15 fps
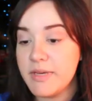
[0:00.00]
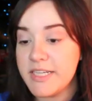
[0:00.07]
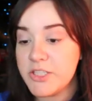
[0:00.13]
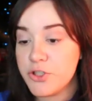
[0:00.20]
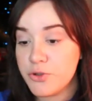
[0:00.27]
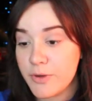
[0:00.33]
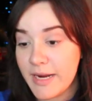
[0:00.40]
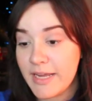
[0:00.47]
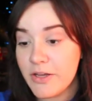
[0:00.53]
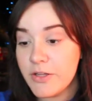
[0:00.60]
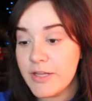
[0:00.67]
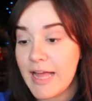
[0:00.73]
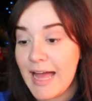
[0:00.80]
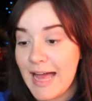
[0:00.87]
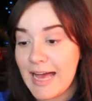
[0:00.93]

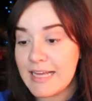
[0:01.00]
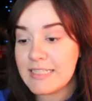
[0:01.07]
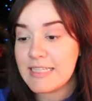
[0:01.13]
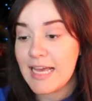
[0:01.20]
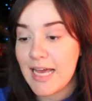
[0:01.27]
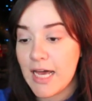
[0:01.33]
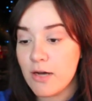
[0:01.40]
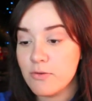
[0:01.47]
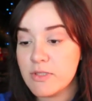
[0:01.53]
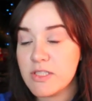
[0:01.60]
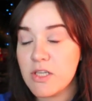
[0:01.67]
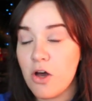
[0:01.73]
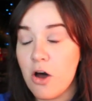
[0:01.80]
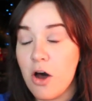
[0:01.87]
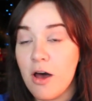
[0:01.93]
Betrayal at
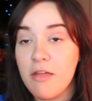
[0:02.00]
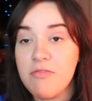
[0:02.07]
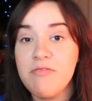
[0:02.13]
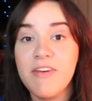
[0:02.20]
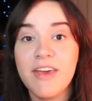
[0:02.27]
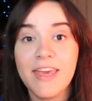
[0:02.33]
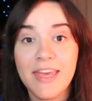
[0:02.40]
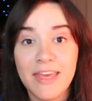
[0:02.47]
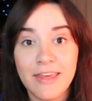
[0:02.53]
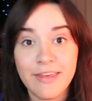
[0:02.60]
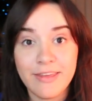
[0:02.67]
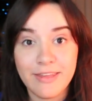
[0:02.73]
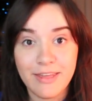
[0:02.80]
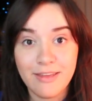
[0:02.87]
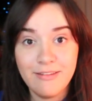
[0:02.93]
House on the
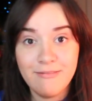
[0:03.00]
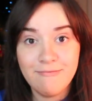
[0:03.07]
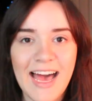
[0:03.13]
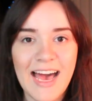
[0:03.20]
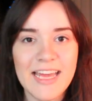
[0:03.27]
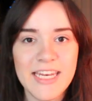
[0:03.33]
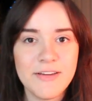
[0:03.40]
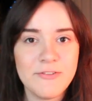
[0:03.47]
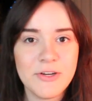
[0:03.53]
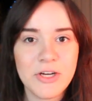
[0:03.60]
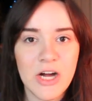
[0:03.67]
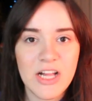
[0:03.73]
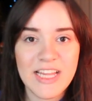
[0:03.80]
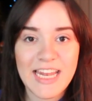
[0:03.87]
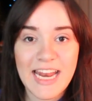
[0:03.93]
Hill. I never
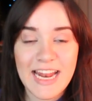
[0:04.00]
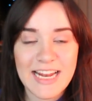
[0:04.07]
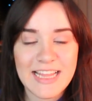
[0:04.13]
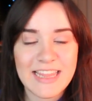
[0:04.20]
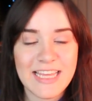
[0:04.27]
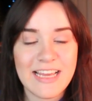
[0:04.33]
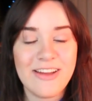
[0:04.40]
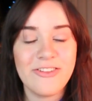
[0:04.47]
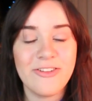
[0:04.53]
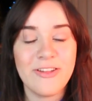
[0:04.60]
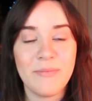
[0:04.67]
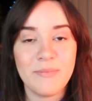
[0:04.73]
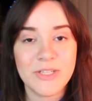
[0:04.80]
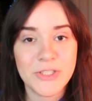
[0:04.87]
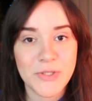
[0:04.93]
call it anything other
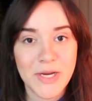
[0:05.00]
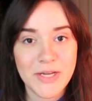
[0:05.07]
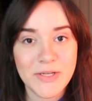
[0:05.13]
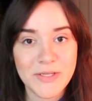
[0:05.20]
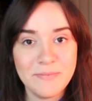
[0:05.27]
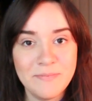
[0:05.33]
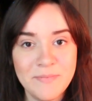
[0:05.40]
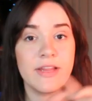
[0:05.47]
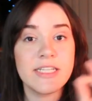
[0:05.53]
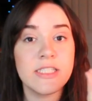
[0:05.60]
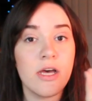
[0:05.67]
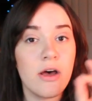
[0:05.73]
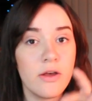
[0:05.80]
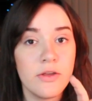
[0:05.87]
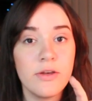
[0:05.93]
than Betrayal. Well, that's
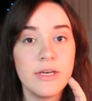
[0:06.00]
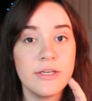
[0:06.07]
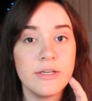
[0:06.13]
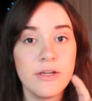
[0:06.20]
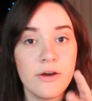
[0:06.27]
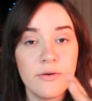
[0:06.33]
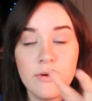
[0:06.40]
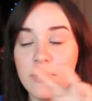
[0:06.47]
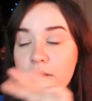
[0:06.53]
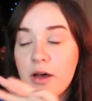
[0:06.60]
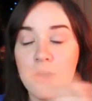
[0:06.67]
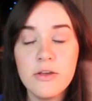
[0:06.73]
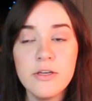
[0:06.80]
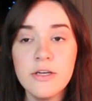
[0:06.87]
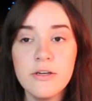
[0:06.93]
all you need to know.
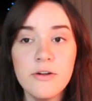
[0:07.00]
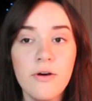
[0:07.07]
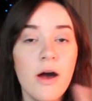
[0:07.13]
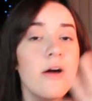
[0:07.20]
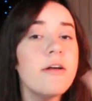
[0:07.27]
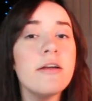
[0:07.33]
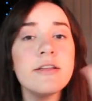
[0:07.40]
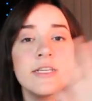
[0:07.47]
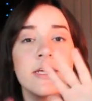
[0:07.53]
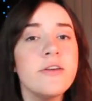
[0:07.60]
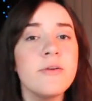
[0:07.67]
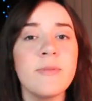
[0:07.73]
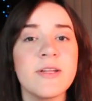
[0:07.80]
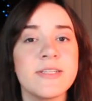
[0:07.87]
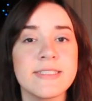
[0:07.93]
All you need to know, I'll
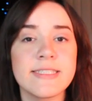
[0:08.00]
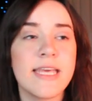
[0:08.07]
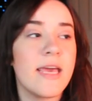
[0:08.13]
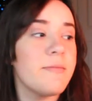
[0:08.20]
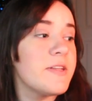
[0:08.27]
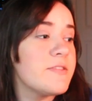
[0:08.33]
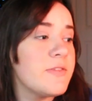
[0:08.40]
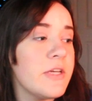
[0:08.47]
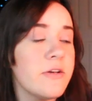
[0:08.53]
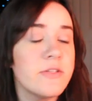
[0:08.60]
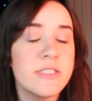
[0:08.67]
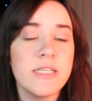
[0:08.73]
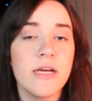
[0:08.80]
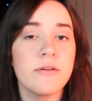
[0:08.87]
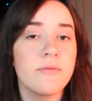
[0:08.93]
you about this game. This video
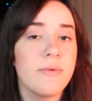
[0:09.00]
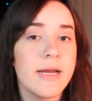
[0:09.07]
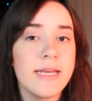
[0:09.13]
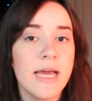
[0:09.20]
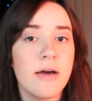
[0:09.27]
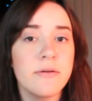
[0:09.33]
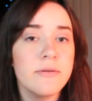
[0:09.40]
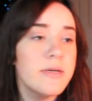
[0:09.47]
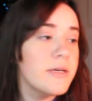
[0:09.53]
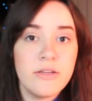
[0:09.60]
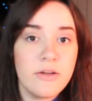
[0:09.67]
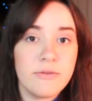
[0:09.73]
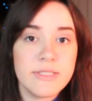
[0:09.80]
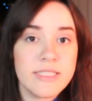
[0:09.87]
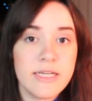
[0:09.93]
is done right now.
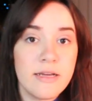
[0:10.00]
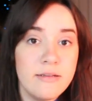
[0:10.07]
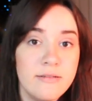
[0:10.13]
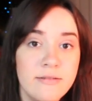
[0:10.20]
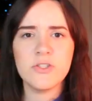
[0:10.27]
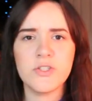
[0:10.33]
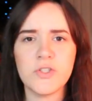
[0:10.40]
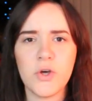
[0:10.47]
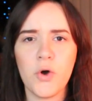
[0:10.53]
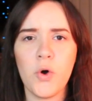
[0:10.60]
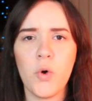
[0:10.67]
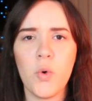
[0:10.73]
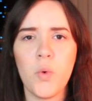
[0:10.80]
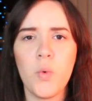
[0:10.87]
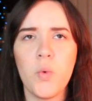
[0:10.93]
No, it's not.
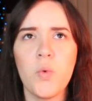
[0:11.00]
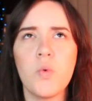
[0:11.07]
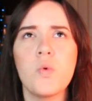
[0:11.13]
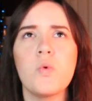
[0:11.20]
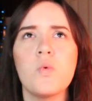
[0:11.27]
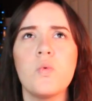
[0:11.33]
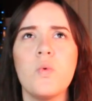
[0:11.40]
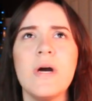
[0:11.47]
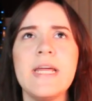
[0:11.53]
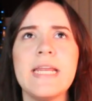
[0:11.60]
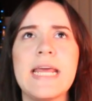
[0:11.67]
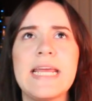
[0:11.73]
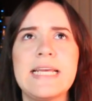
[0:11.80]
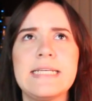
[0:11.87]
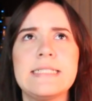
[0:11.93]
So,
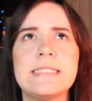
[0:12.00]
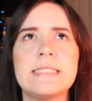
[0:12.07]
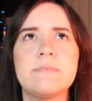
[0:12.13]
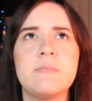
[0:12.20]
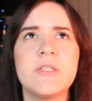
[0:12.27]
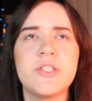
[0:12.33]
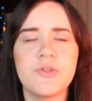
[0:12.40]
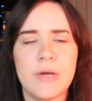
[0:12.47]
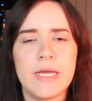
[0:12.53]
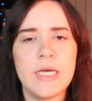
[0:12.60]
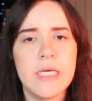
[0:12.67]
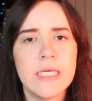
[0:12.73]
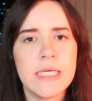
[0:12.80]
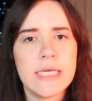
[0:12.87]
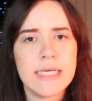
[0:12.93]
what is
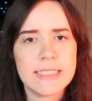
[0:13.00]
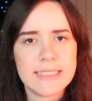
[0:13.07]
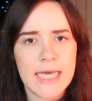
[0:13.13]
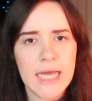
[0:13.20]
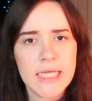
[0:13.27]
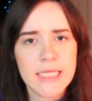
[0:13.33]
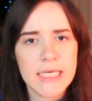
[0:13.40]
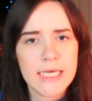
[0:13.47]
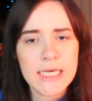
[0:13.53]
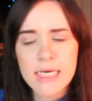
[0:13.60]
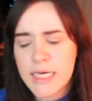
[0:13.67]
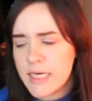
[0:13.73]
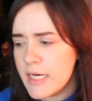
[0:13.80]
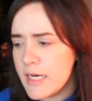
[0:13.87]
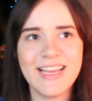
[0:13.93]
Betrayal exactly?
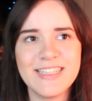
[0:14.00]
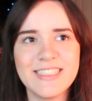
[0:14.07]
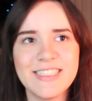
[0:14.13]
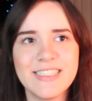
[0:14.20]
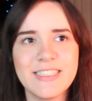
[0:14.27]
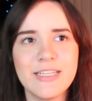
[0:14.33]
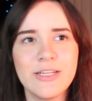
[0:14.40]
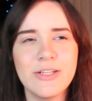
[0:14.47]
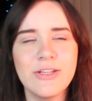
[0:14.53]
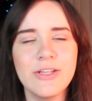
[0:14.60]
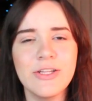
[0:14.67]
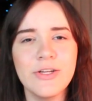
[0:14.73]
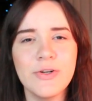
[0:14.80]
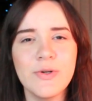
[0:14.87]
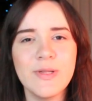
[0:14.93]
It's
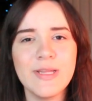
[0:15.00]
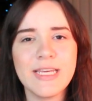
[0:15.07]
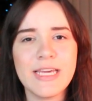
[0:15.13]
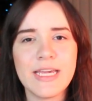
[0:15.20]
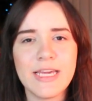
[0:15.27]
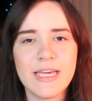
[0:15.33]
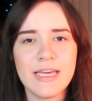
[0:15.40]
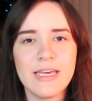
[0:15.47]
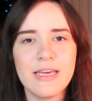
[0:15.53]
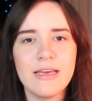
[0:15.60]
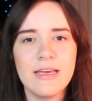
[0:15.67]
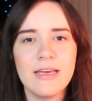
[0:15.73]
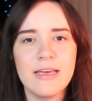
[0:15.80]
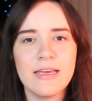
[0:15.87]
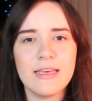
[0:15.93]
literally
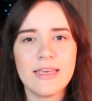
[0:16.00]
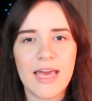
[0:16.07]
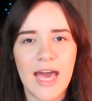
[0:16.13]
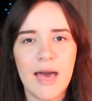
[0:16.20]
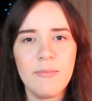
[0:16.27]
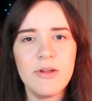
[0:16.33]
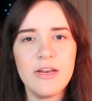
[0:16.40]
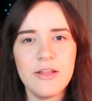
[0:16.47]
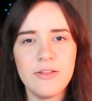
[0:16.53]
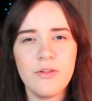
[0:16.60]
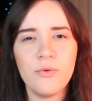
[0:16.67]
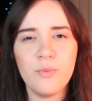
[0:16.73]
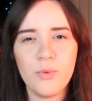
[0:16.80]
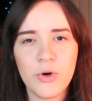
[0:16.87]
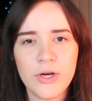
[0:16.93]
Cabin in the
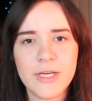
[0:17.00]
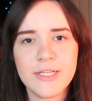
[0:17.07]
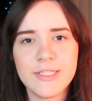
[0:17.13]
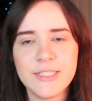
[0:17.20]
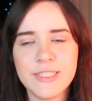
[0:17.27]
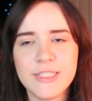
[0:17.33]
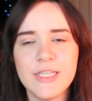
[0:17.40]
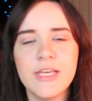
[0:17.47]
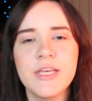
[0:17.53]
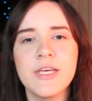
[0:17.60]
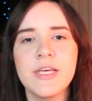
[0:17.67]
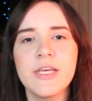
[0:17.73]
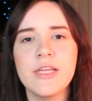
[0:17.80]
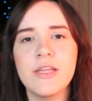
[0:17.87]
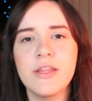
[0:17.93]
Woods,
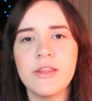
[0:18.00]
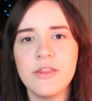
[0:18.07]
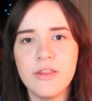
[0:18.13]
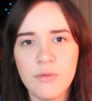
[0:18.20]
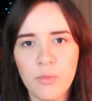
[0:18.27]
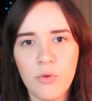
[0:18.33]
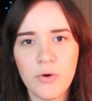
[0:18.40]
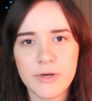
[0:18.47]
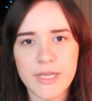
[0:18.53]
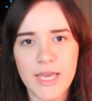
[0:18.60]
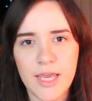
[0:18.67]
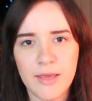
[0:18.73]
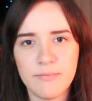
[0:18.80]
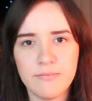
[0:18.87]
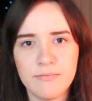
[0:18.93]
the board
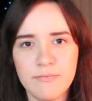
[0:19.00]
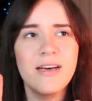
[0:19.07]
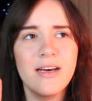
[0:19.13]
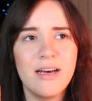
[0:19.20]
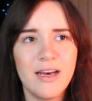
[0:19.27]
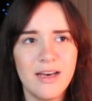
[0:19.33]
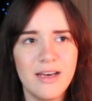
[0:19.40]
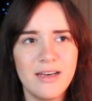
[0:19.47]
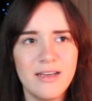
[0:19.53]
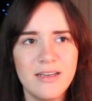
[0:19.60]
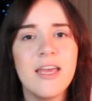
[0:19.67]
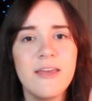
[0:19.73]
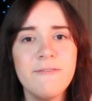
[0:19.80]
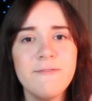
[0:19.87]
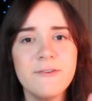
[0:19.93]
game.
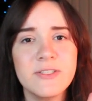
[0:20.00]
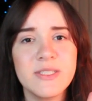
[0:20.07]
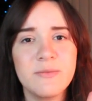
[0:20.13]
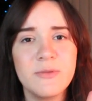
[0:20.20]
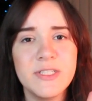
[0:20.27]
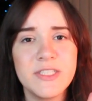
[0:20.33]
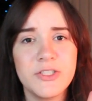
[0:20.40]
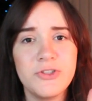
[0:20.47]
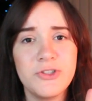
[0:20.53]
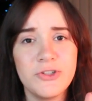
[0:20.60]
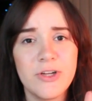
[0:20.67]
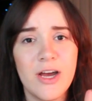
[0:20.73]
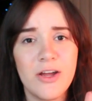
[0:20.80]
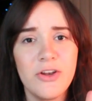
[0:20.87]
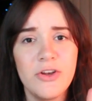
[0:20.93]
If for some reason you do
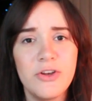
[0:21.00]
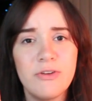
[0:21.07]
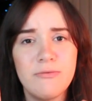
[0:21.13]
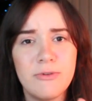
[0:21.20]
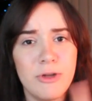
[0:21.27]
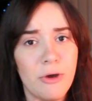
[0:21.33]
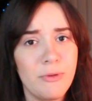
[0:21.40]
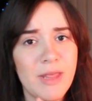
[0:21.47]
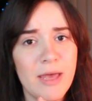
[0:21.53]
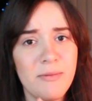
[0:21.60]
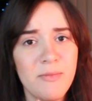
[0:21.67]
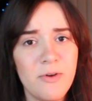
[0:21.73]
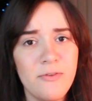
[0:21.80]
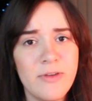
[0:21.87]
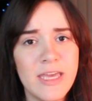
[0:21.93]
not know that
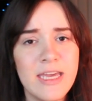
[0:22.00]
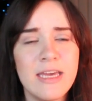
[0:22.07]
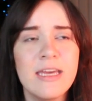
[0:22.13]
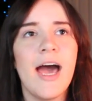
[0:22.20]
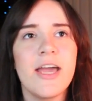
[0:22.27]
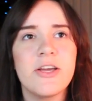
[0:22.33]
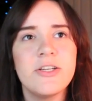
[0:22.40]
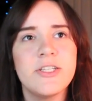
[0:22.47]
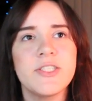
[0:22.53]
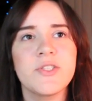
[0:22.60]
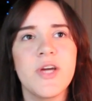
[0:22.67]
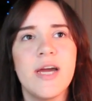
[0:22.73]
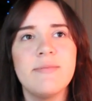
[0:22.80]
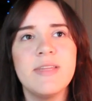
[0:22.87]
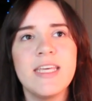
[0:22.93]
movie, I could
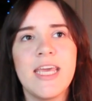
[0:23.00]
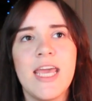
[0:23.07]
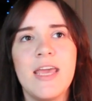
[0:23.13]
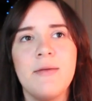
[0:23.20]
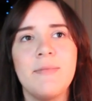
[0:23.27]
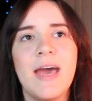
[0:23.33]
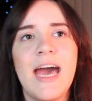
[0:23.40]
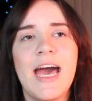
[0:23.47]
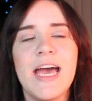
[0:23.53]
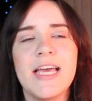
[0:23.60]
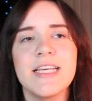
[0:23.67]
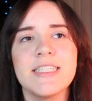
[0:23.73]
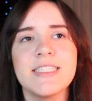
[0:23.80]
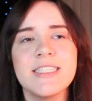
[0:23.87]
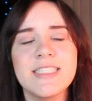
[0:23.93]
describe the game
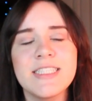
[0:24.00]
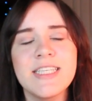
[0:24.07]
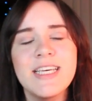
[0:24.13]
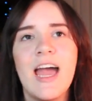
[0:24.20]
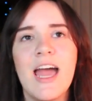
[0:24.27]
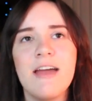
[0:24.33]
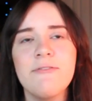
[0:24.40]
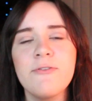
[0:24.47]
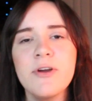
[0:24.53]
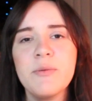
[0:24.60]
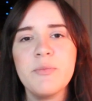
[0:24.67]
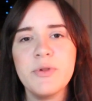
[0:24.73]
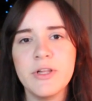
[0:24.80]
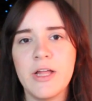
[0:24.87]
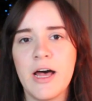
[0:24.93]
as every
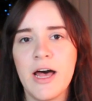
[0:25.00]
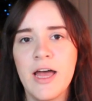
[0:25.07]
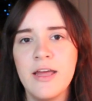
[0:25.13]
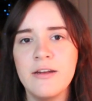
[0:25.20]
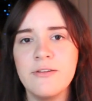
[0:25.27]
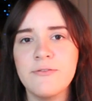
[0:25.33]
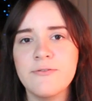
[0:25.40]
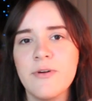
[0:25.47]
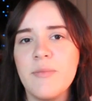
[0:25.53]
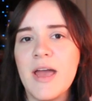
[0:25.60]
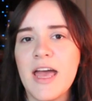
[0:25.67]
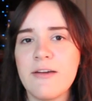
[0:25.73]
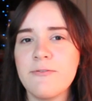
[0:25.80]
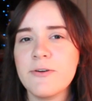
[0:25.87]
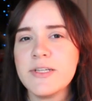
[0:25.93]
plot from
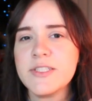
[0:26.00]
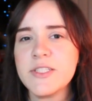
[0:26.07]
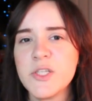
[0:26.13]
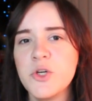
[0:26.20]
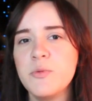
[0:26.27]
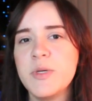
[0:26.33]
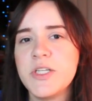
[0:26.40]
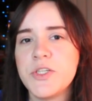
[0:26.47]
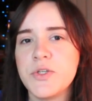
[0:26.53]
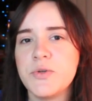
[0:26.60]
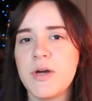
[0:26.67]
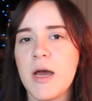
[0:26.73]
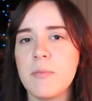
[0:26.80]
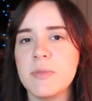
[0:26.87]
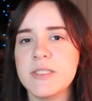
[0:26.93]
every
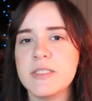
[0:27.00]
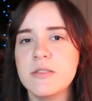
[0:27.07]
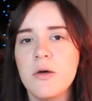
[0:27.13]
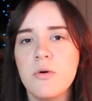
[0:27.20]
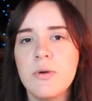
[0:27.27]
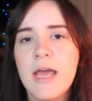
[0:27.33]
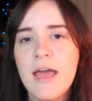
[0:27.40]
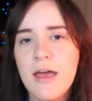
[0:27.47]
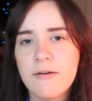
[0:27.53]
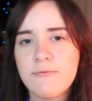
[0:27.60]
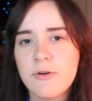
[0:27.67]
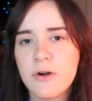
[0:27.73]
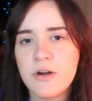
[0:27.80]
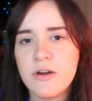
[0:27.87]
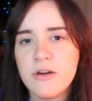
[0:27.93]
Scooby-Doo episode
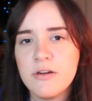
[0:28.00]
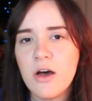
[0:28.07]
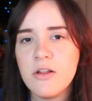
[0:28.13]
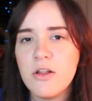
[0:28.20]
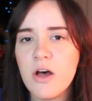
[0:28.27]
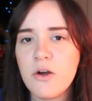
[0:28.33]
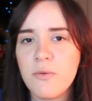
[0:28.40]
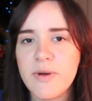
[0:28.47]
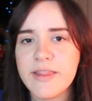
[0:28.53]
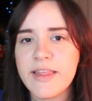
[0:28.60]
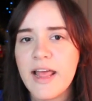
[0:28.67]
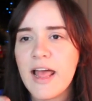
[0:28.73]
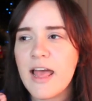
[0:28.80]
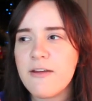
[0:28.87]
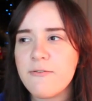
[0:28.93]
ever, along
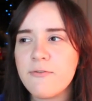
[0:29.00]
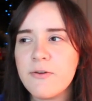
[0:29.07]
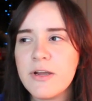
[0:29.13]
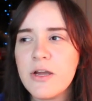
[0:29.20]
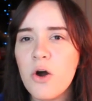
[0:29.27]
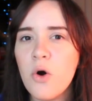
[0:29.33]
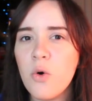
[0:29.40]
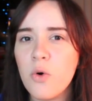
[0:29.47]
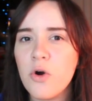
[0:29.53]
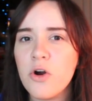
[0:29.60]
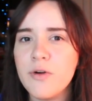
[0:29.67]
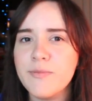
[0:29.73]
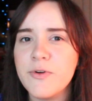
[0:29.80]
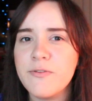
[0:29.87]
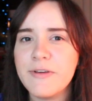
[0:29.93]
with every
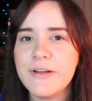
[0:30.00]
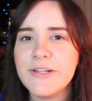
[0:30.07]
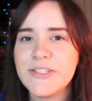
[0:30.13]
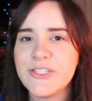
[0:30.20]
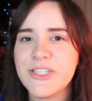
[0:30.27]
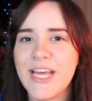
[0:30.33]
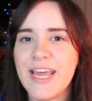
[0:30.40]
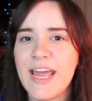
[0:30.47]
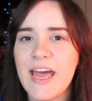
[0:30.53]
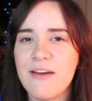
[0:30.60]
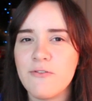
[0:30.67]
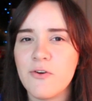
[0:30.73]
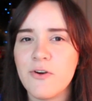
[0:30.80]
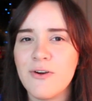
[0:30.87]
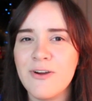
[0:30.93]
horror movie cliche
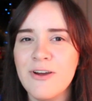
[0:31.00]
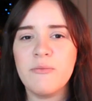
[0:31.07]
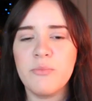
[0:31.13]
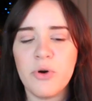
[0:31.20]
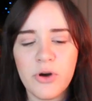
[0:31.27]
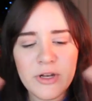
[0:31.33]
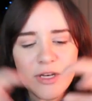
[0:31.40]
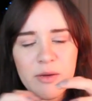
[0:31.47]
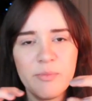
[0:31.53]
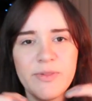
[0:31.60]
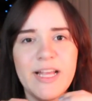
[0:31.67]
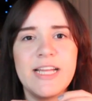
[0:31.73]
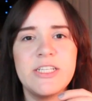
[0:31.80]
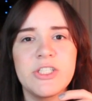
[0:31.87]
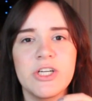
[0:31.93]
ever, put in a
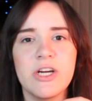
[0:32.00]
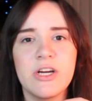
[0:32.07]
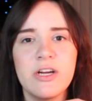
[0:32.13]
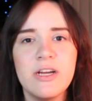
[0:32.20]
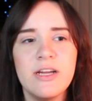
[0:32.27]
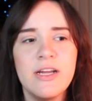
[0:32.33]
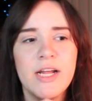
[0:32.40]
blender